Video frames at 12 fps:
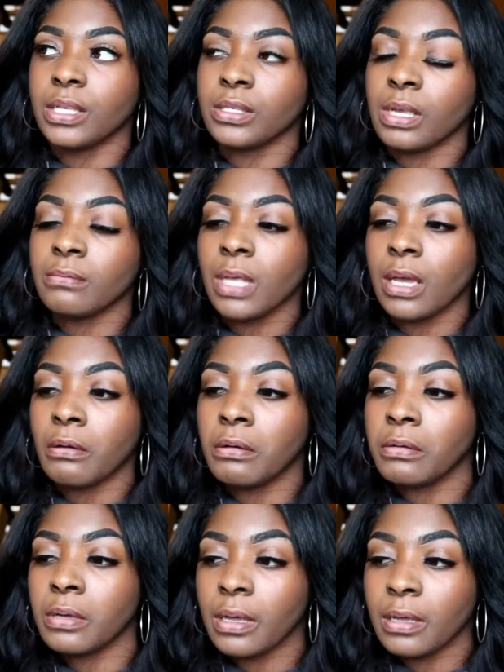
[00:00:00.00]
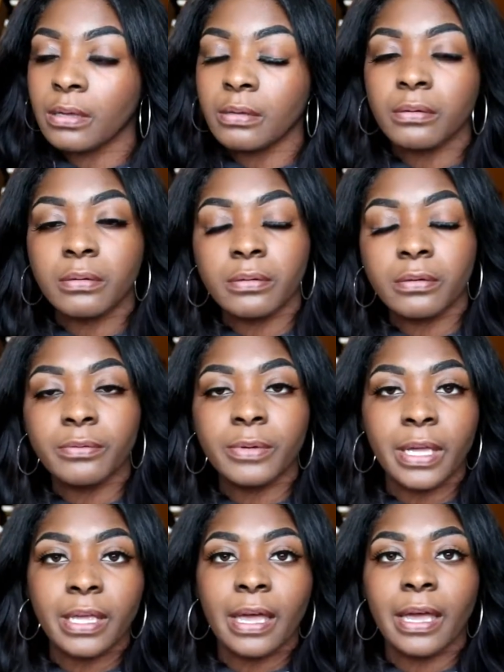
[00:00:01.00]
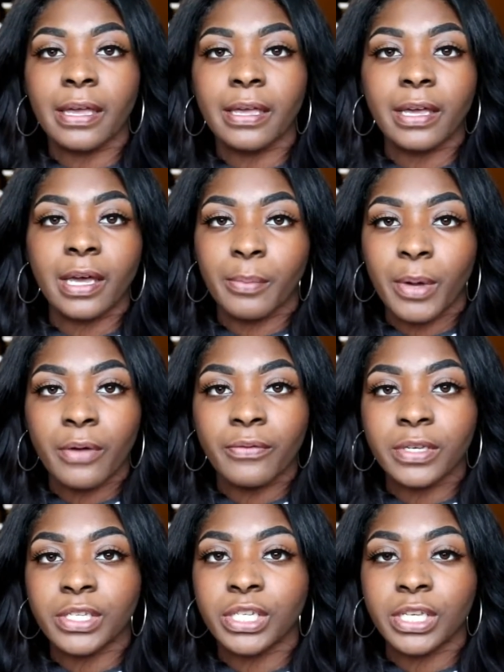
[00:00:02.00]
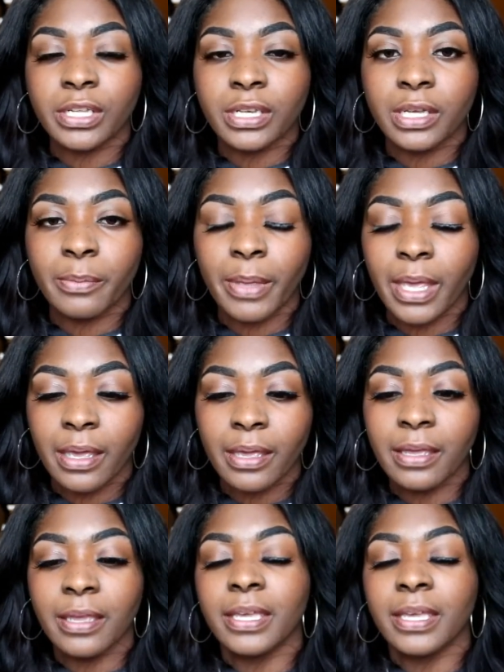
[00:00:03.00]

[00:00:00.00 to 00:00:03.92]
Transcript: So I'm like, okay, cool. I can come over, chill a little bit.